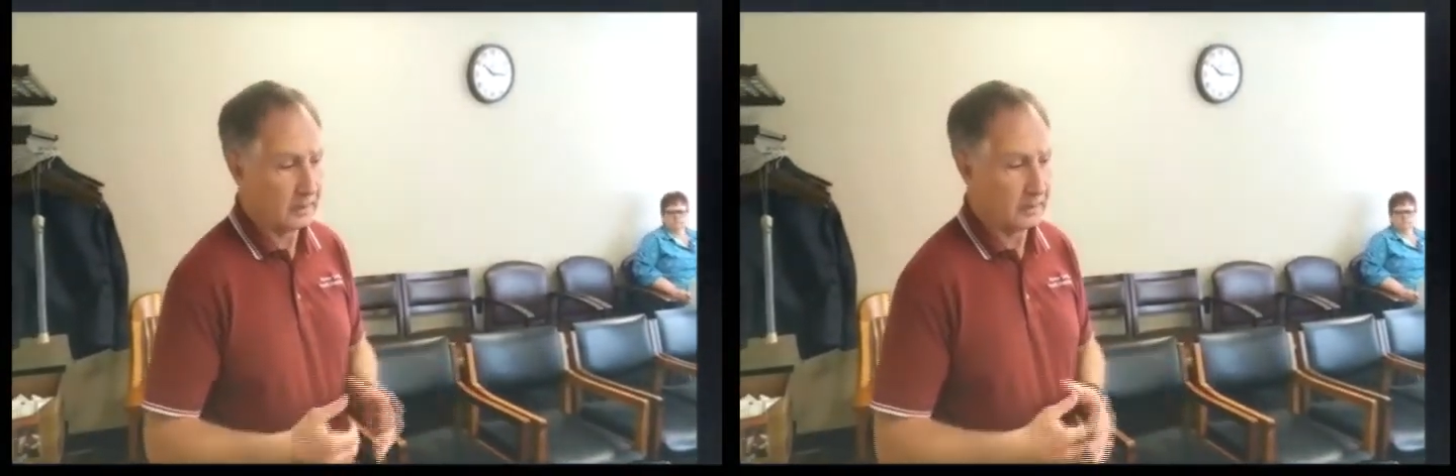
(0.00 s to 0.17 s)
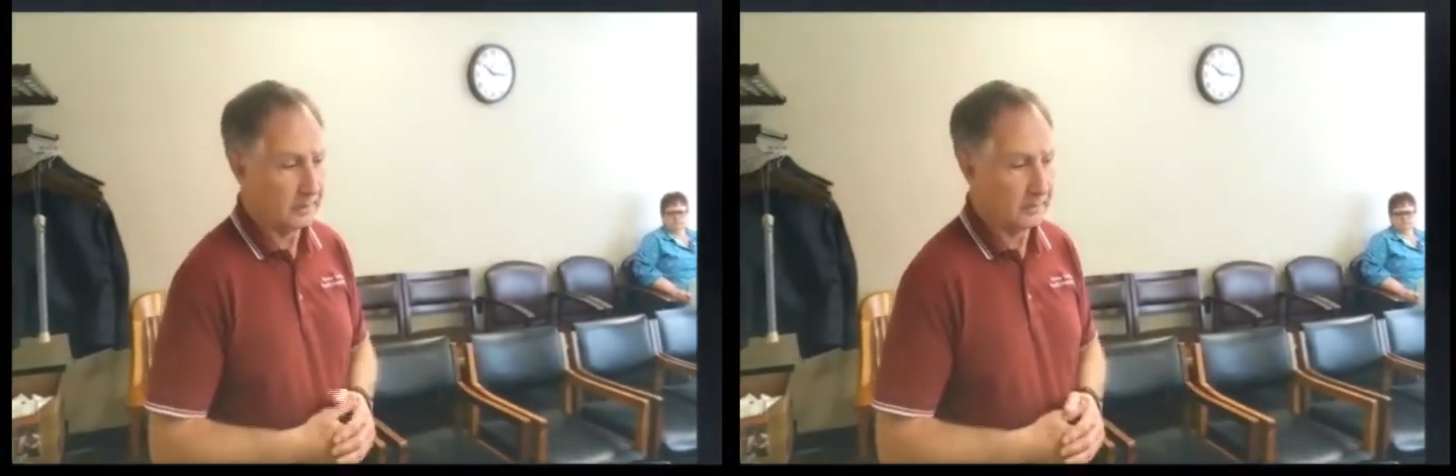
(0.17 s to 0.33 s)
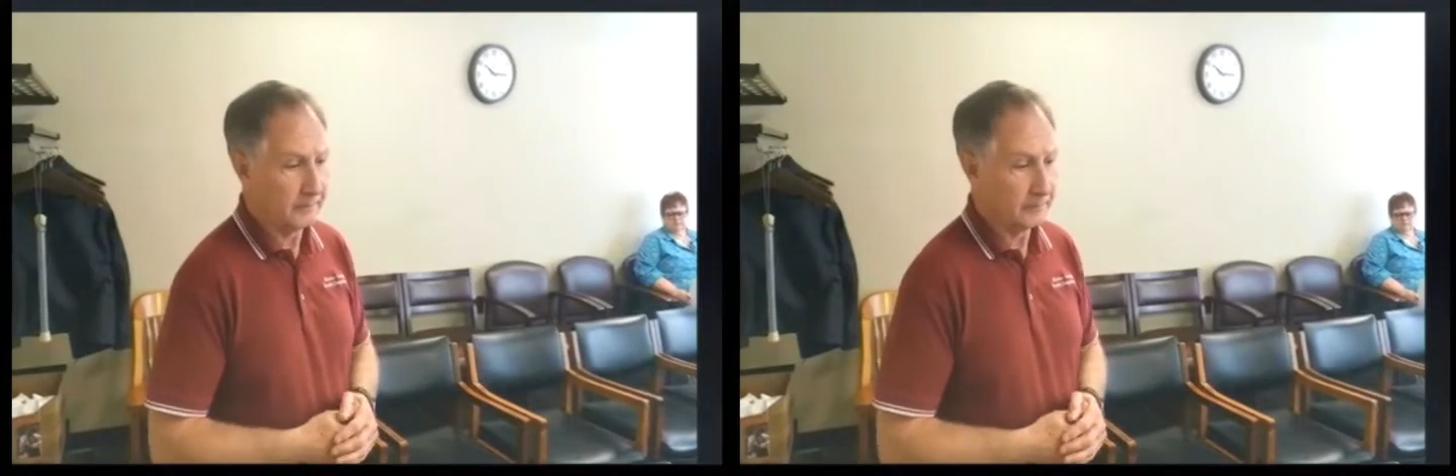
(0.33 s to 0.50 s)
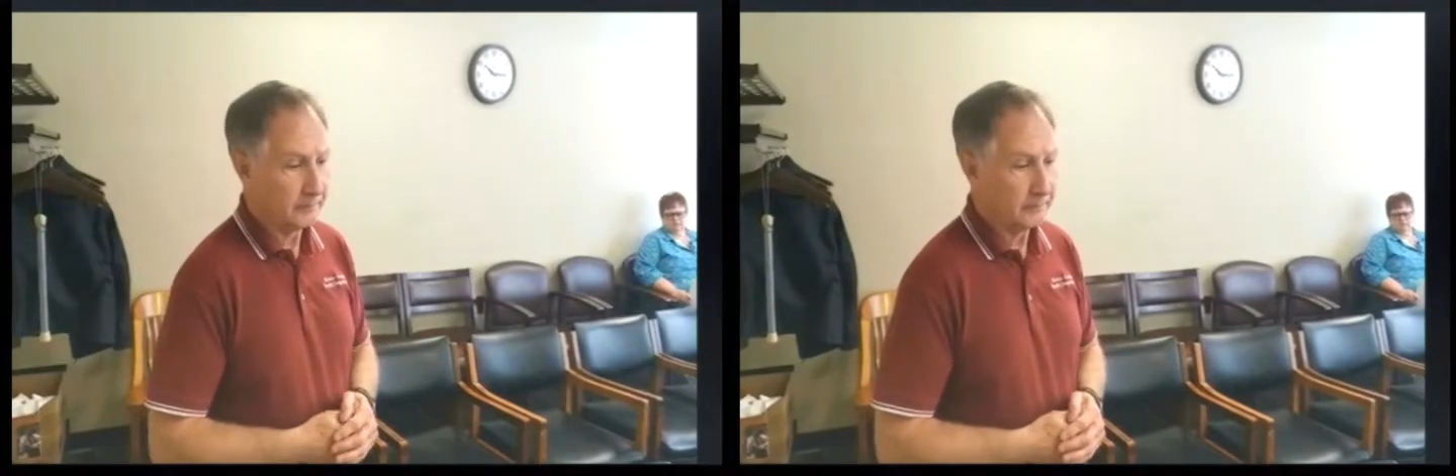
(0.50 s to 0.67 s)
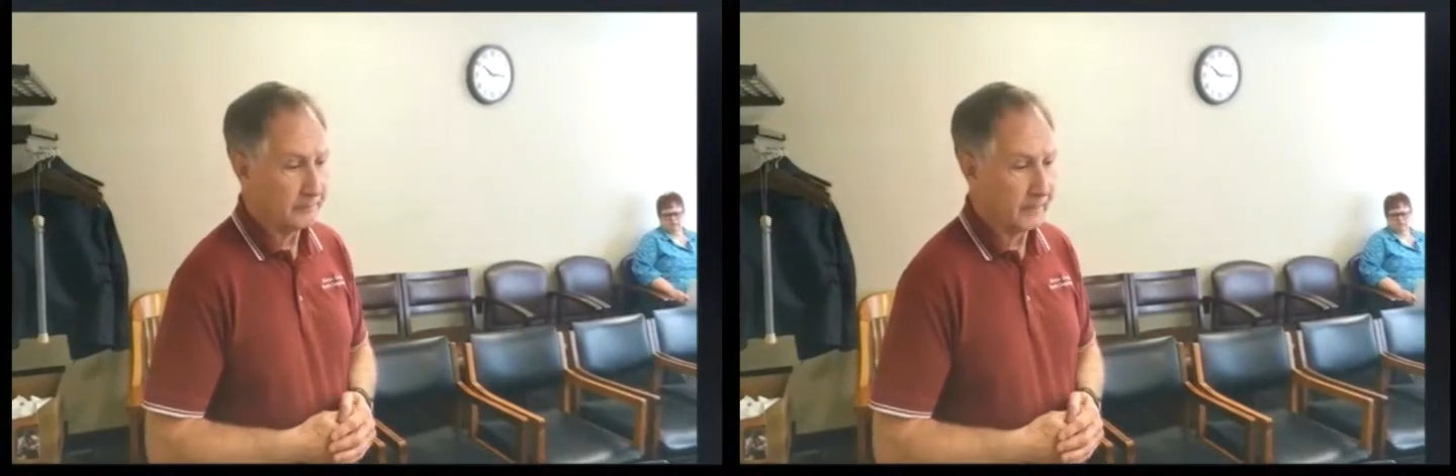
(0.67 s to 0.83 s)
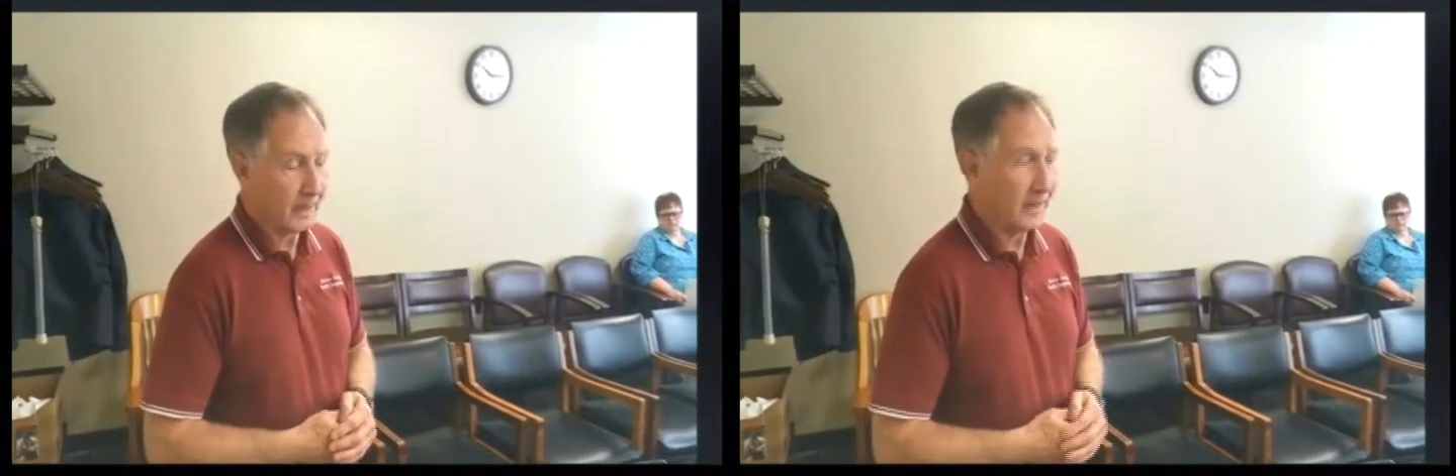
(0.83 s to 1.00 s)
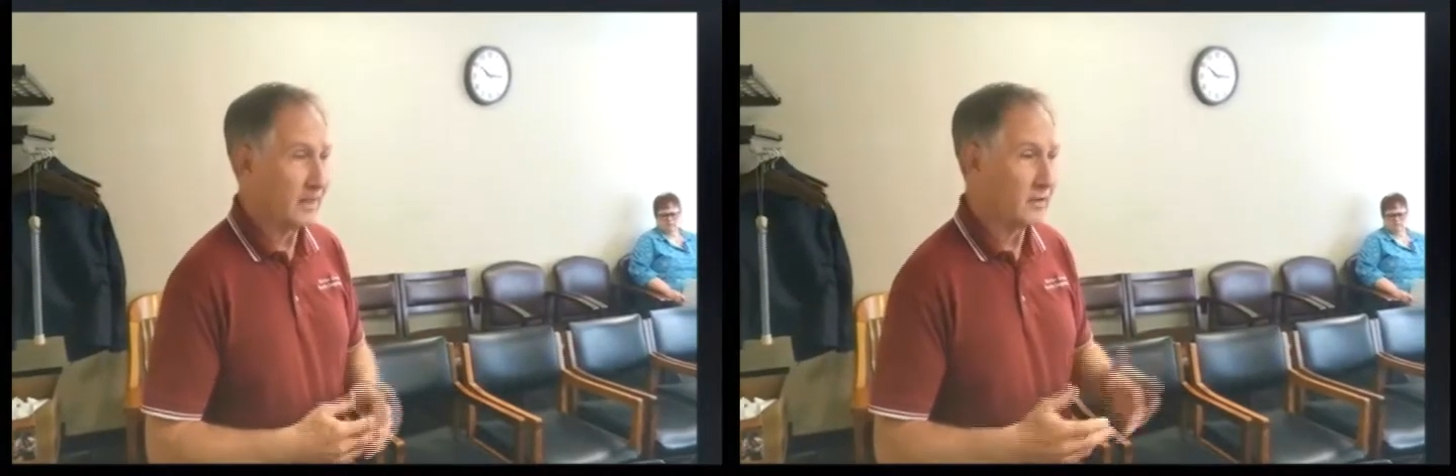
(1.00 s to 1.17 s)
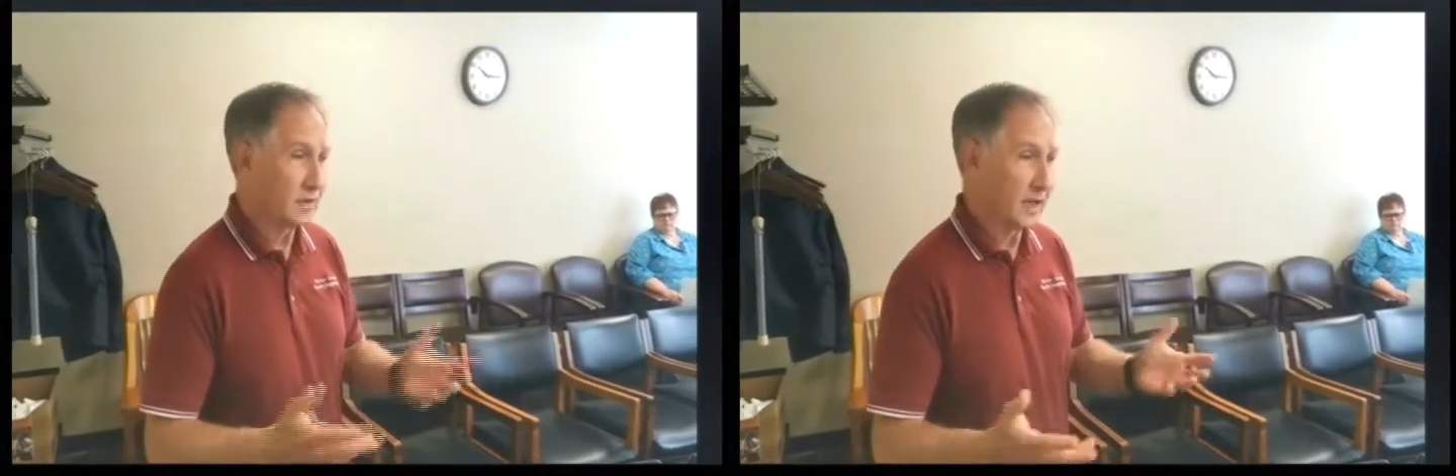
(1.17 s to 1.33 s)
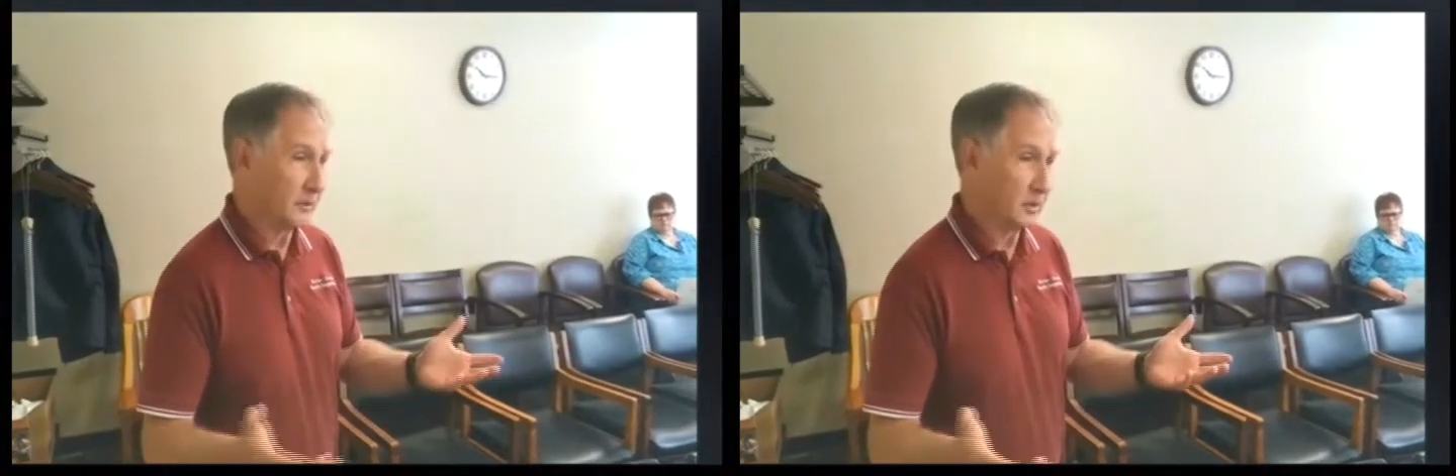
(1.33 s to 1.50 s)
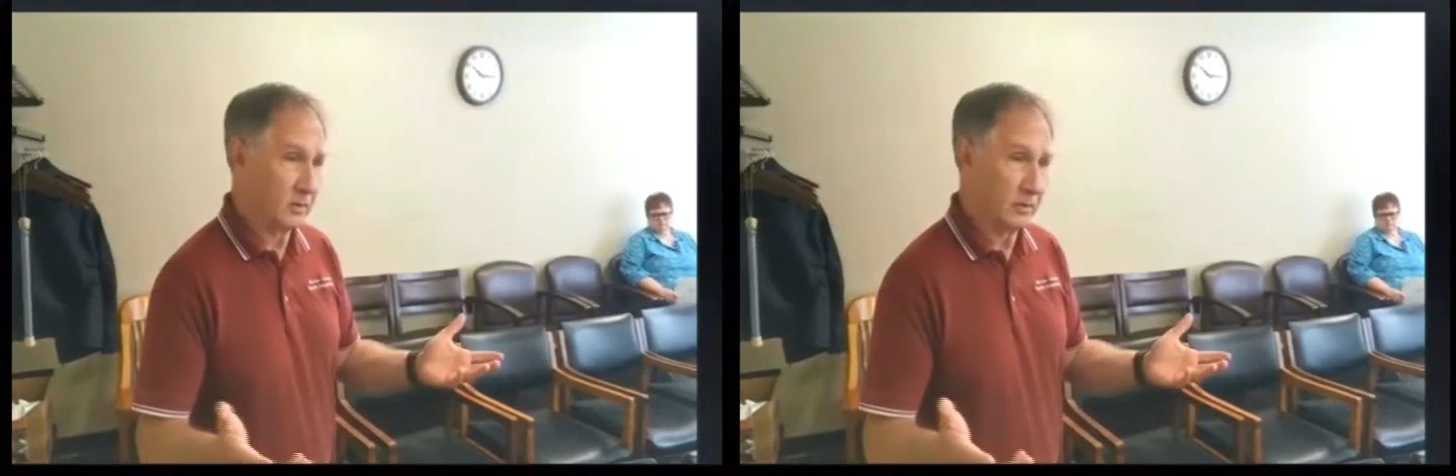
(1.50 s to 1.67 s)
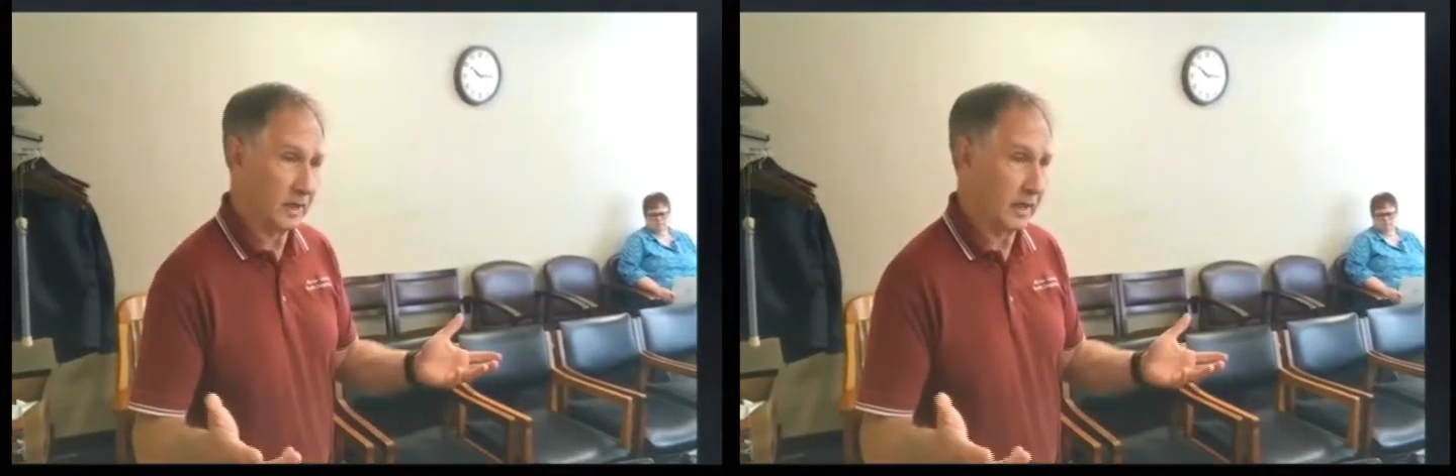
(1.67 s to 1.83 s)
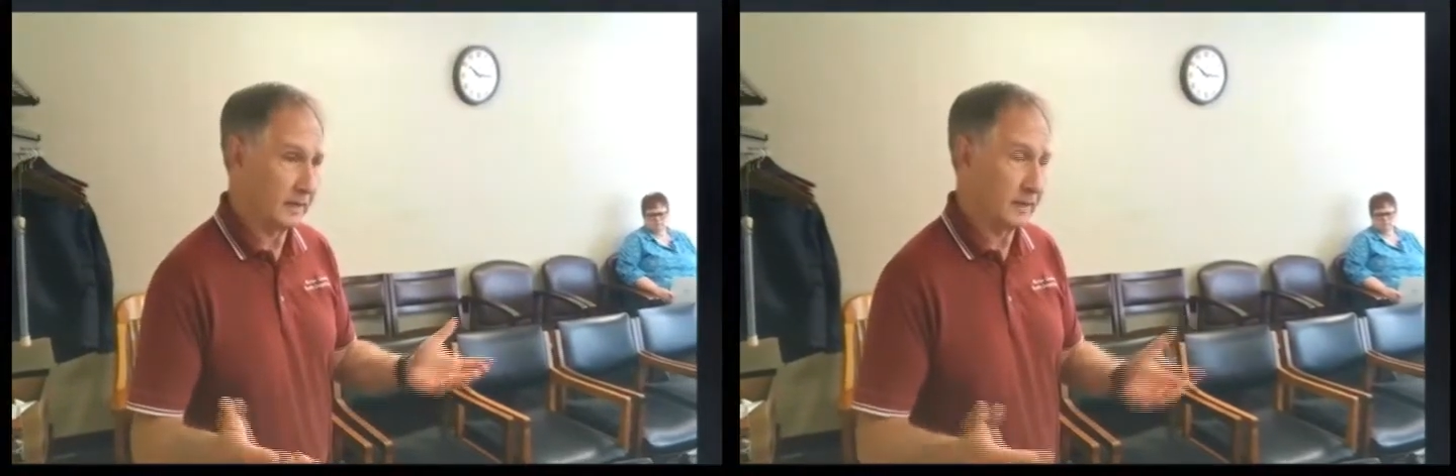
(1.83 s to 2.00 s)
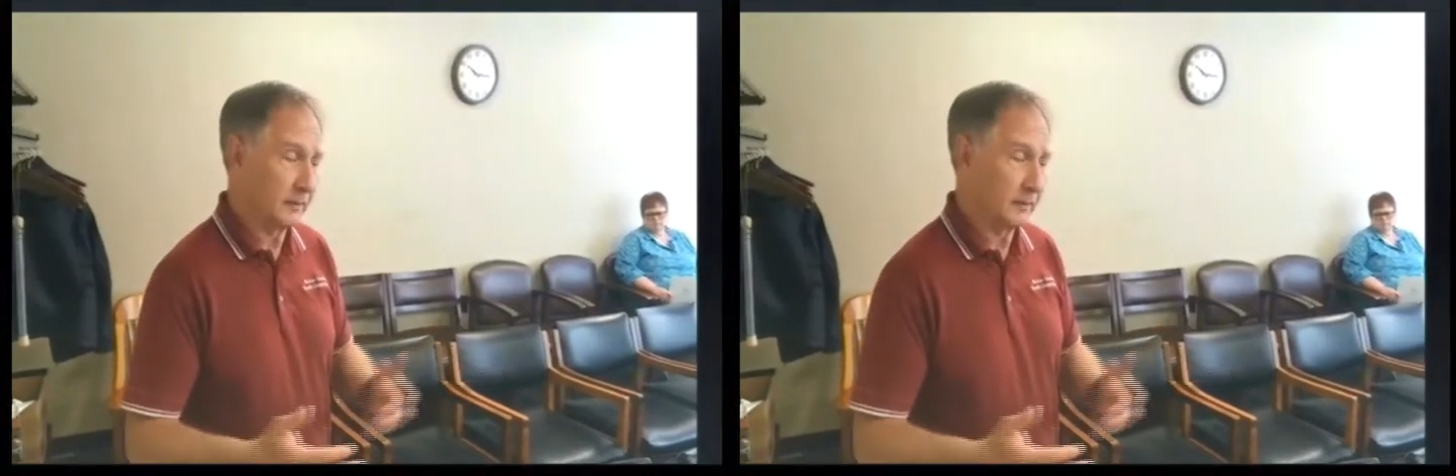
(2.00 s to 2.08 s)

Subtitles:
I think it's time to do that.